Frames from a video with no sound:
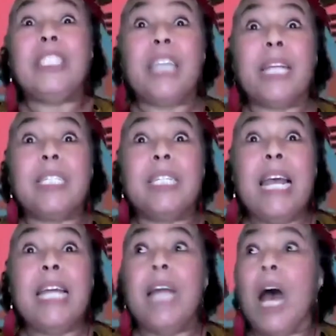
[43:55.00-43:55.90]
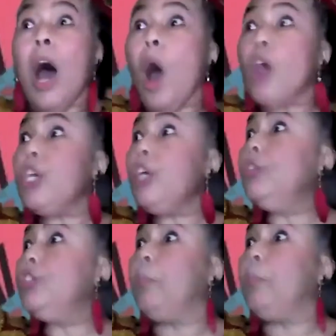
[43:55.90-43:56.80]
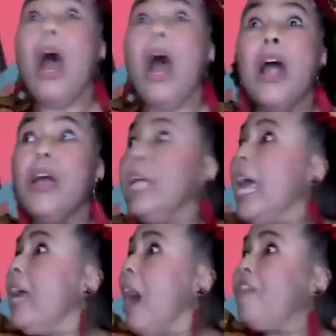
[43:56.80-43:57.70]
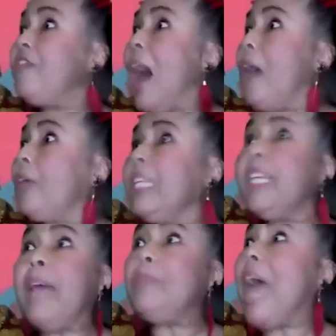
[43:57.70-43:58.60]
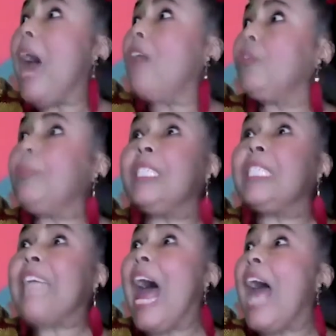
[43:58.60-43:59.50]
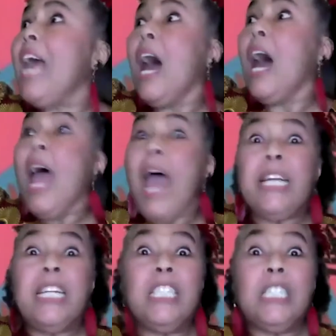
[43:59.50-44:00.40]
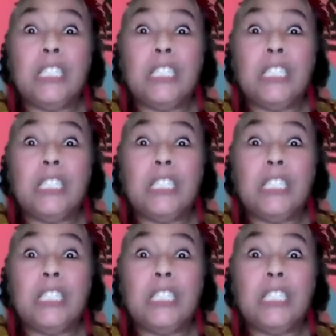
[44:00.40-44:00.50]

Just then, a huge bird, a falcon, came down from the sky and he